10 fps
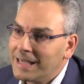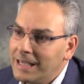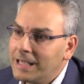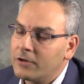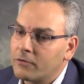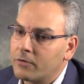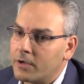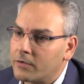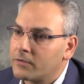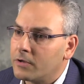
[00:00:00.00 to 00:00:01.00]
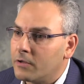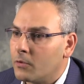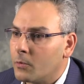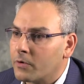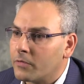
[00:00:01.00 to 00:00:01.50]
a key interest
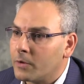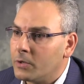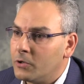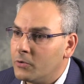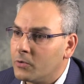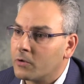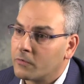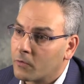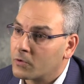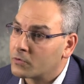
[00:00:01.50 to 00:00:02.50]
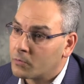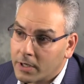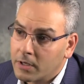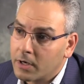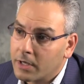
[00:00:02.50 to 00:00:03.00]
in the work that we do are, of
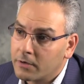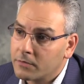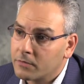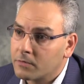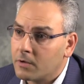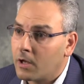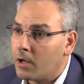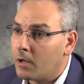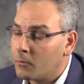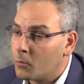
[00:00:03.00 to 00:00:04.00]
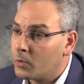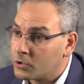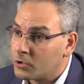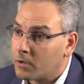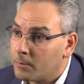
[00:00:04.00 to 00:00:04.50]
course, regulators, uh,
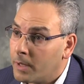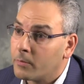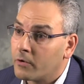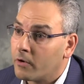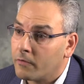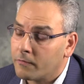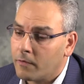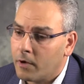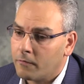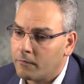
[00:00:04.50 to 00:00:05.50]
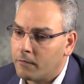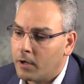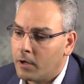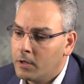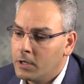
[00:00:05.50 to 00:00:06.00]
which are member of, of
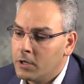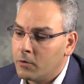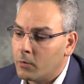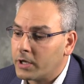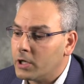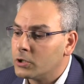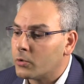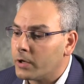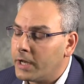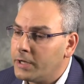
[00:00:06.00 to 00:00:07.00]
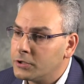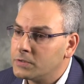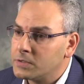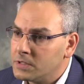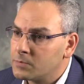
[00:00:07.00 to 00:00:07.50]
uh, regulatory regulatory
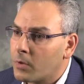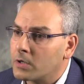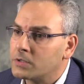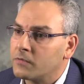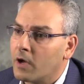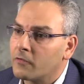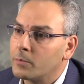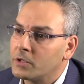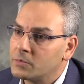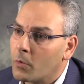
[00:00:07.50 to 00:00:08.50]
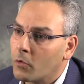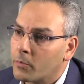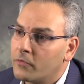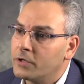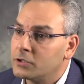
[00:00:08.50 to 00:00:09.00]
agencies, parts of governments,
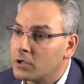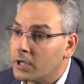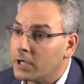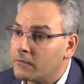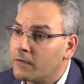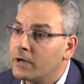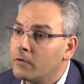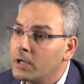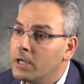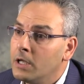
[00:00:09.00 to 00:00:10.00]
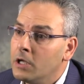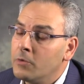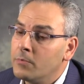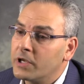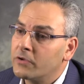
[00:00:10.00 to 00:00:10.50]
both provincially and federally,
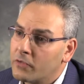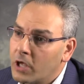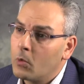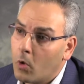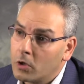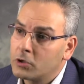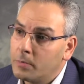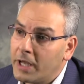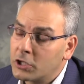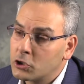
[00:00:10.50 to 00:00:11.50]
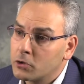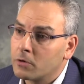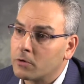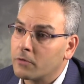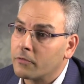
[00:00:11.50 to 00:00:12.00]
because they want to make
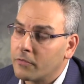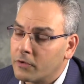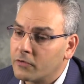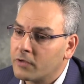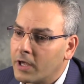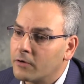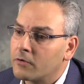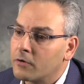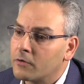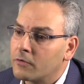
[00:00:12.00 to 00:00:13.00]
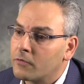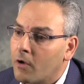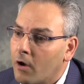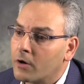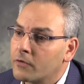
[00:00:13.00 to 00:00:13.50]
sure that the
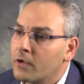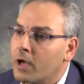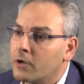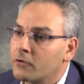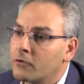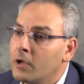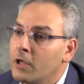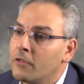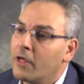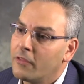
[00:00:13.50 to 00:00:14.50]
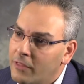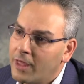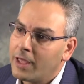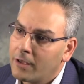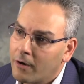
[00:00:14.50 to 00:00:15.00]
standards are such
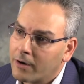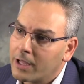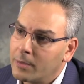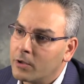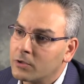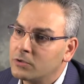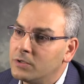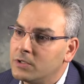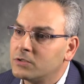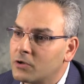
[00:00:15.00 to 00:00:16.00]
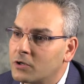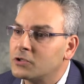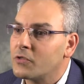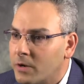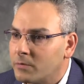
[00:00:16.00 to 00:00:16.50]
that they are able to
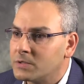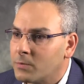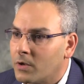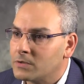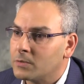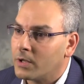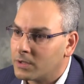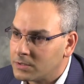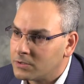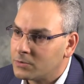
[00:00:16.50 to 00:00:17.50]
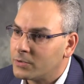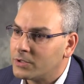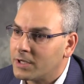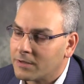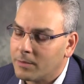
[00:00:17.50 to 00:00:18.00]
discharge their responsibility to
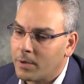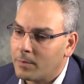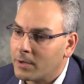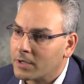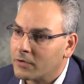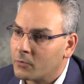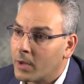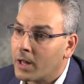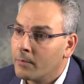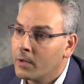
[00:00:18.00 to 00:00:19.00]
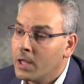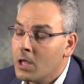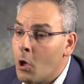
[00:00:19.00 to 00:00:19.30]
protect the public as well.